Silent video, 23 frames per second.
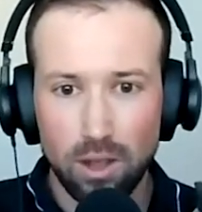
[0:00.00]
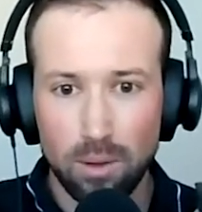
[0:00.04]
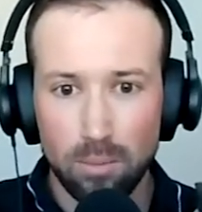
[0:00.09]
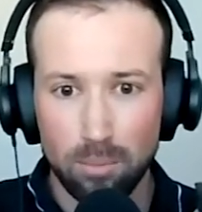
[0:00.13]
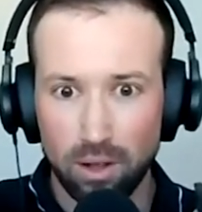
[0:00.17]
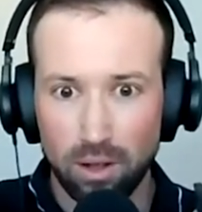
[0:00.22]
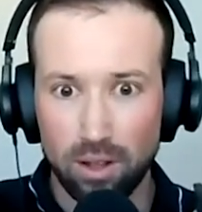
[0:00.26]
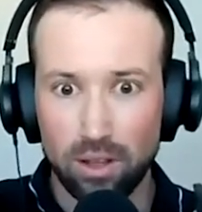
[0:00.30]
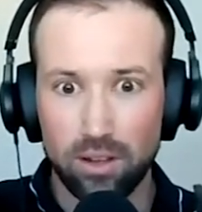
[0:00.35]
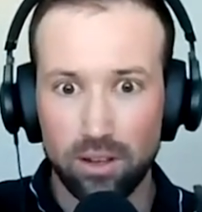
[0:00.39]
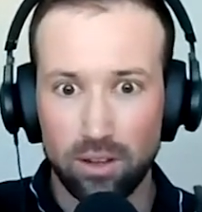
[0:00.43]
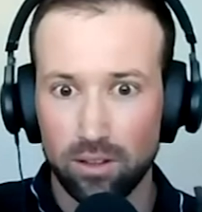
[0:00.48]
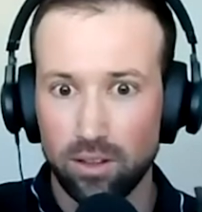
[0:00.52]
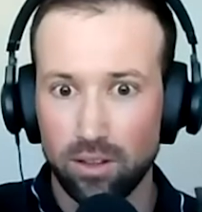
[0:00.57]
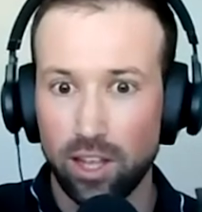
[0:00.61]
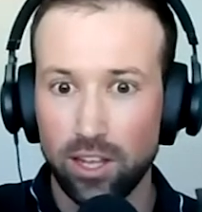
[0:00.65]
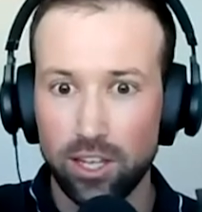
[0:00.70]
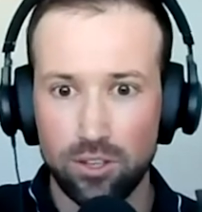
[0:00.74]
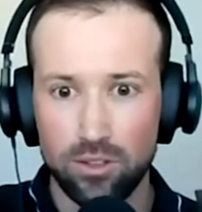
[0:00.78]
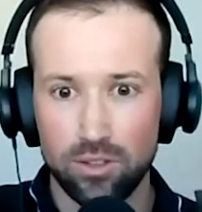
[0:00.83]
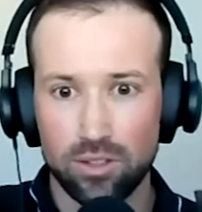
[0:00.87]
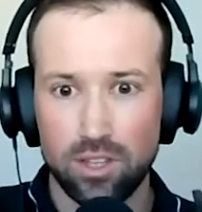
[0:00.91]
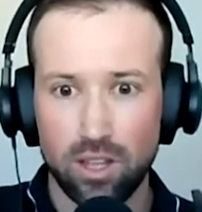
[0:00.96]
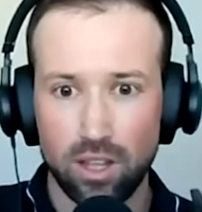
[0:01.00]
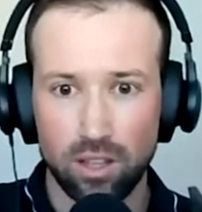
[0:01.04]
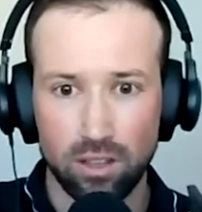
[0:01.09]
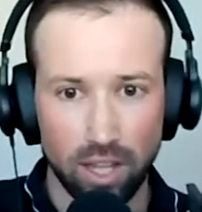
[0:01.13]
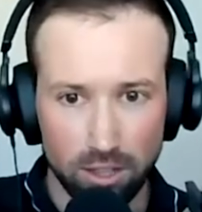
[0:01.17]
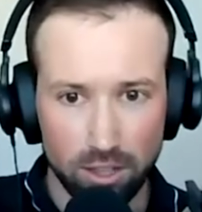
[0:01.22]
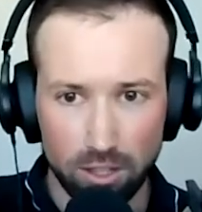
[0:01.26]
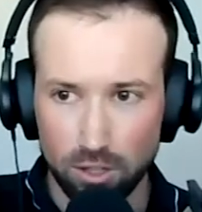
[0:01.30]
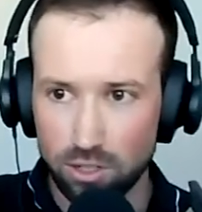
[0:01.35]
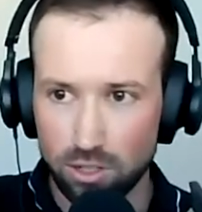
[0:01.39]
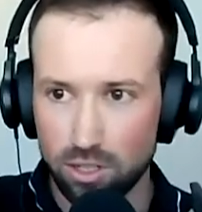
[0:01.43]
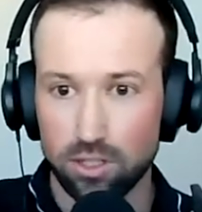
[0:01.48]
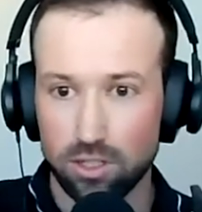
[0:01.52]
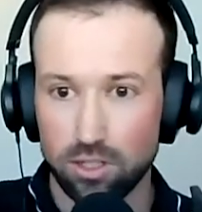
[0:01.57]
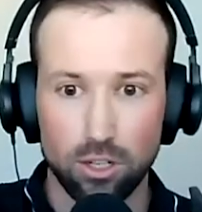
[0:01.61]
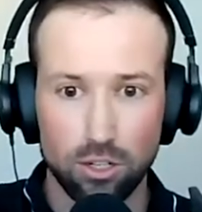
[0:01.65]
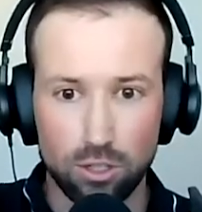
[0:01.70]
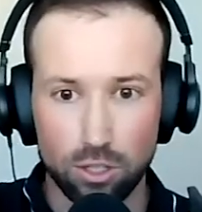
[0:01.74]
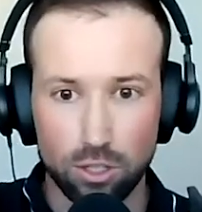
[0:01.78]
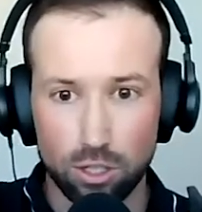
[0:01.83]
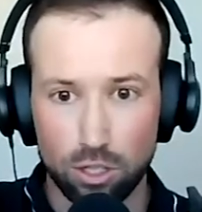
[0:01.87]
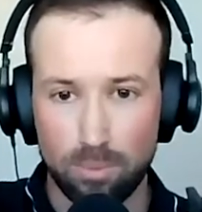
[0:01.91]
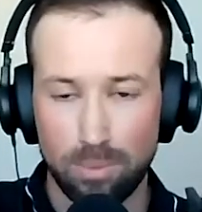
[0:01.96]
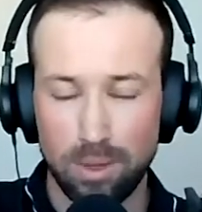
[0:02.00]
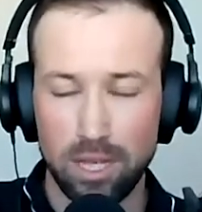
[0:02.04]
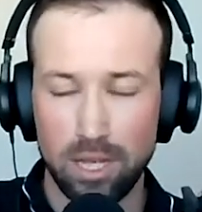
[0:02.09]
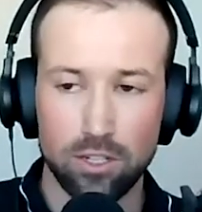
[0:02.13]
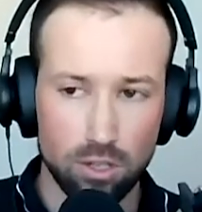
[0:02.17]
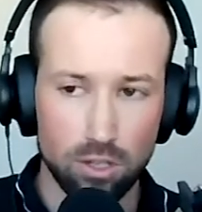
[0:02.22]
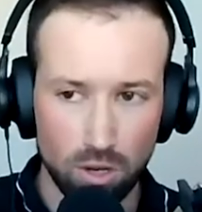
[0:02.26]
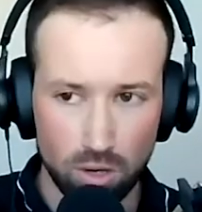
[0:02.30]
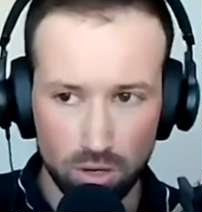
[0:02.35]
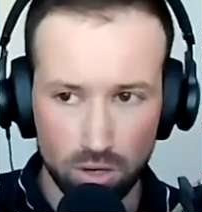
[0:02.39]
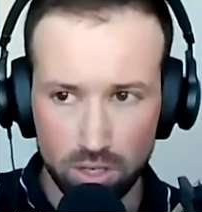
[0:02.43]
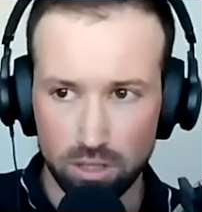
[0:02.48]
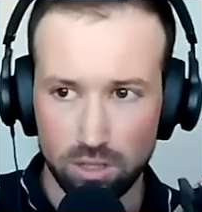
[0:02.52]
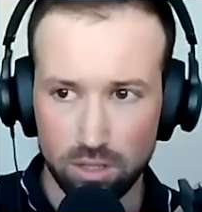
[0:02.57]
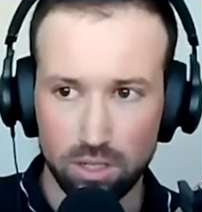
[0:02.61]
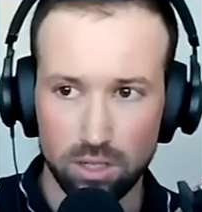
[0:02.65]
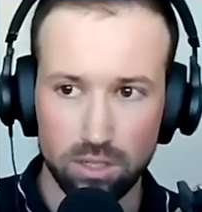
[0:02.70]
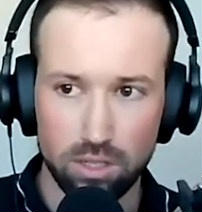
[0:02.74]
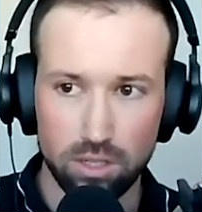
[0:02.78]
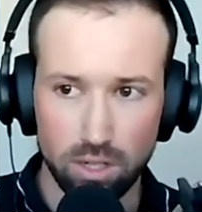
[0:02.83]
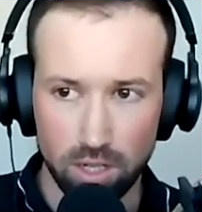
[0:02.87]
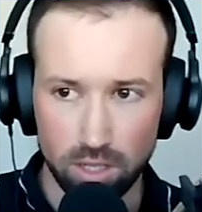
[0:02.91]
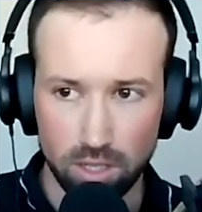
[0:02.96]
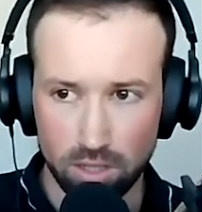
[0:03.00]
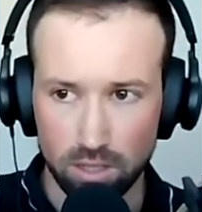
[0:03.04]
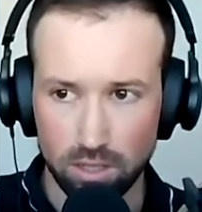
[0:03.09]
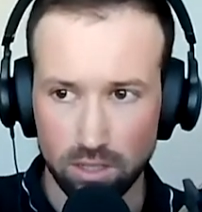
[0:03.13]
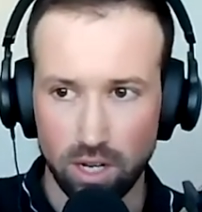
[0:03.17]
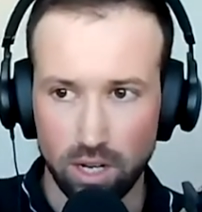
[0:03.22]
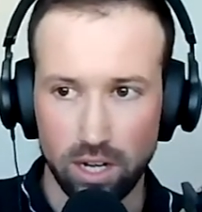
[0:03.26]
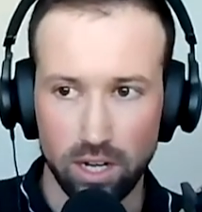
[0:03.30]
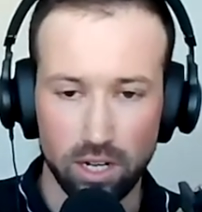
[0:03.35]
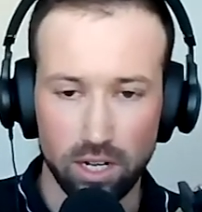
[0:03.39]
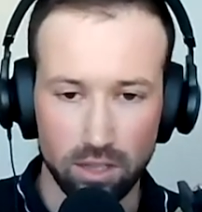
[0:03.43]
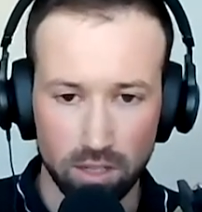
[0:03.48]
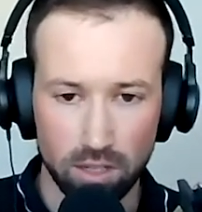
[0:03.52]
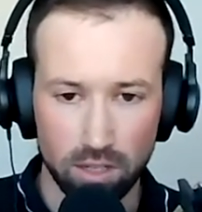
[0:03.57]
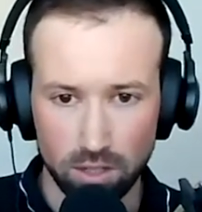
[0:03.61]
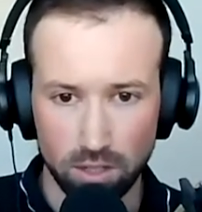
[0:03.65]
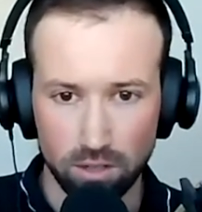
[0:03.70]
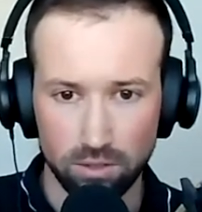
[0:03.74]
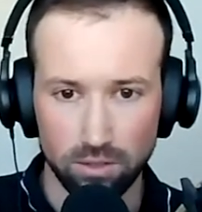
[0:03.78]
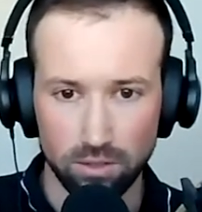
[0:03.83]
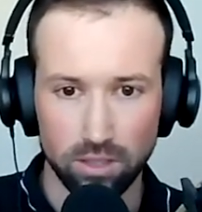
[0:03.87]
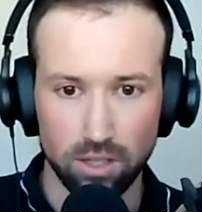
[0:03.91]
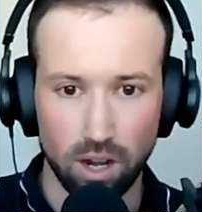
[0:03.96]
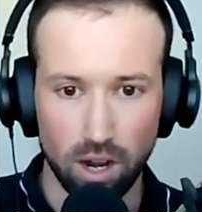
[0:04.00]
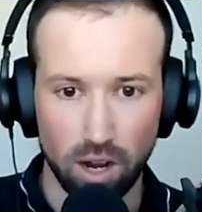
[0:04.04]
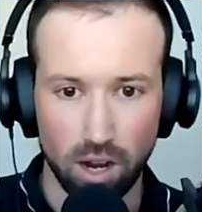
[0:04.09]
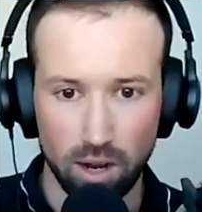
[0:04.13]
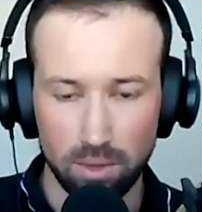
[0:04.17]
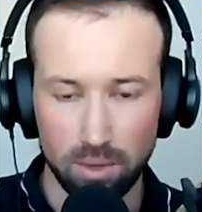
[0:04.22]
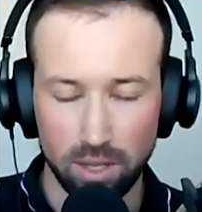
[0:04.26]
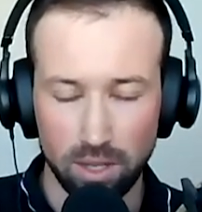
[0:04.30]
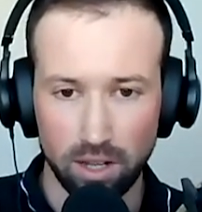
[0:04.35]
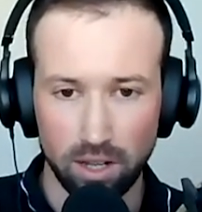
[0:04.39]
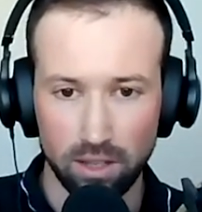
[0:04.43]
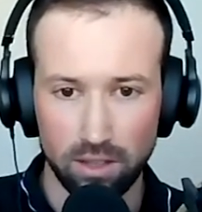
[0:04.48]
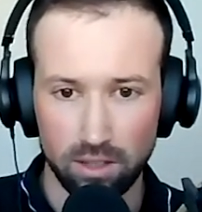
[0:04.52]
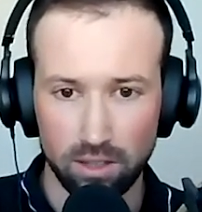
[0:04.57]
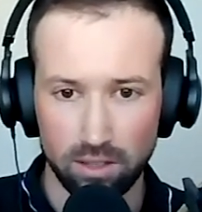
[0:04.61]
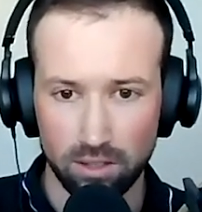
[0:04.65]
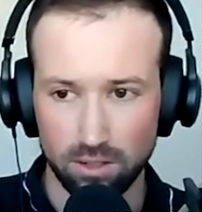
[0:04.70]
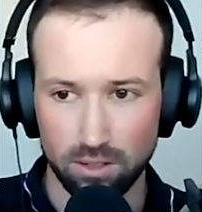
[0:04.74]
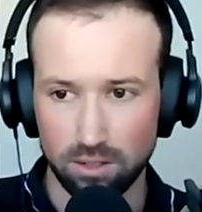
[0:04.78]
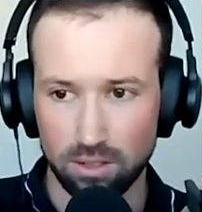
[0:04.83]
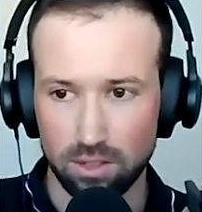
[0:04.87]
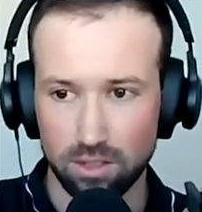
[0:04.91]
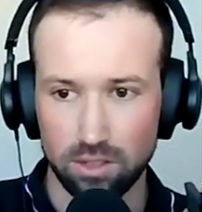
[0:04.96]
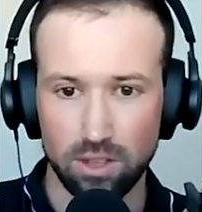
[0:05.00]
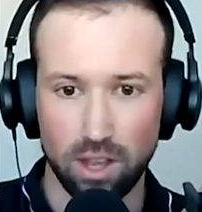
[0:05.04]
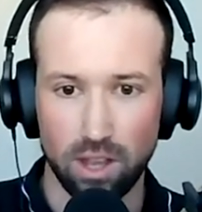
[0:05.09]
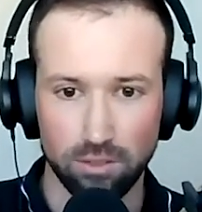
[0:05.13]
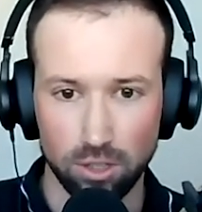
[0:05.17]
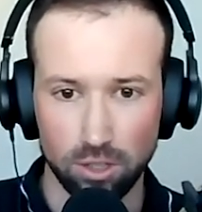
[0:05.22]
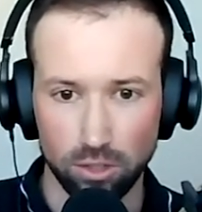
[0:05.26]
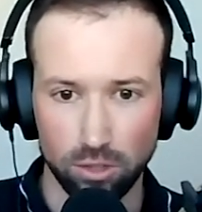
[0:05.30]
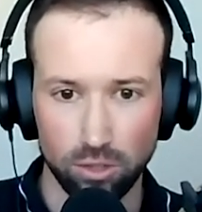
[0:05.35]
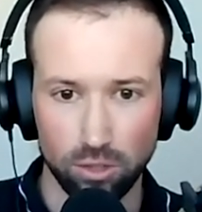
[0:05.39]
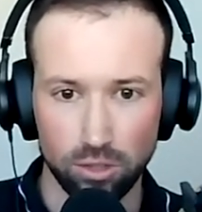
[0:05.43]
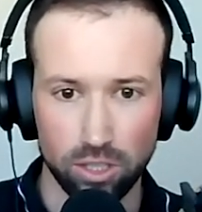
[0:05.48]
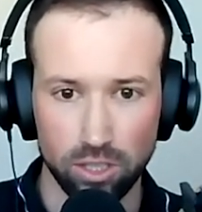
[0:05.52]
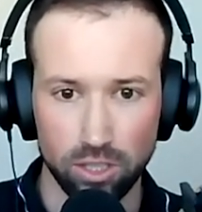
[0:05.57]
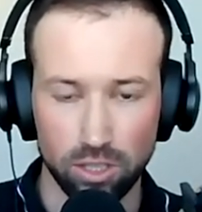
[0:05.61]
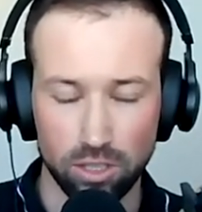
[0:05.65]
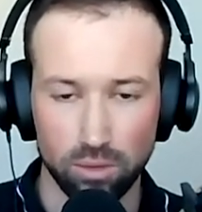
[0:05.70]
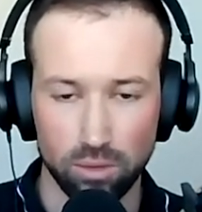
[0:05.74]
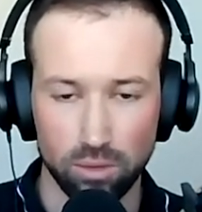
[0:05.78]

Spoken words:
but like you said, like there's being so consistent and sustaining this over time that I think there's this evolution